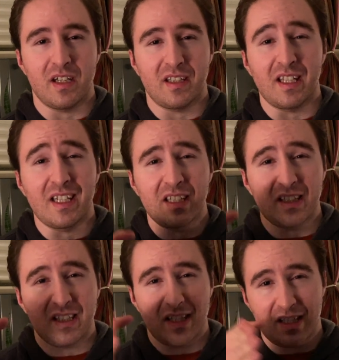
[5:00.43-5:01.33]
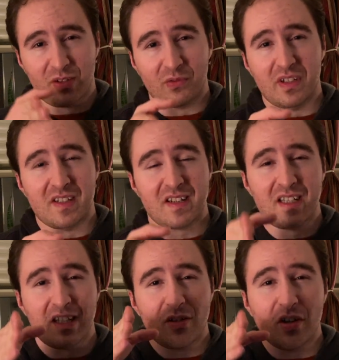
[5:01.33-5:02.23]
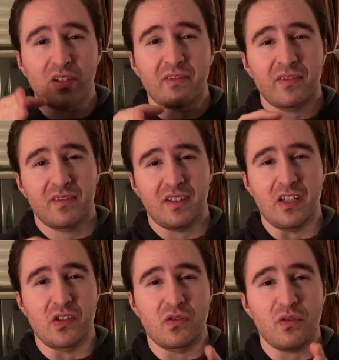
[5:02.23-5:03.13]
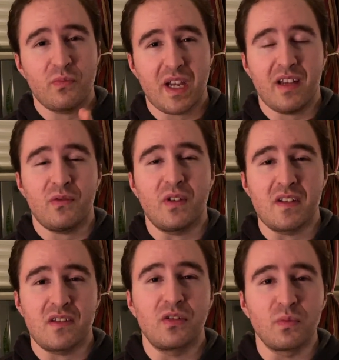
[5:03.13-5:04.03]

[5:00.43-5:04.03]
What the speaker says: they increase and they carve these neural pathways in your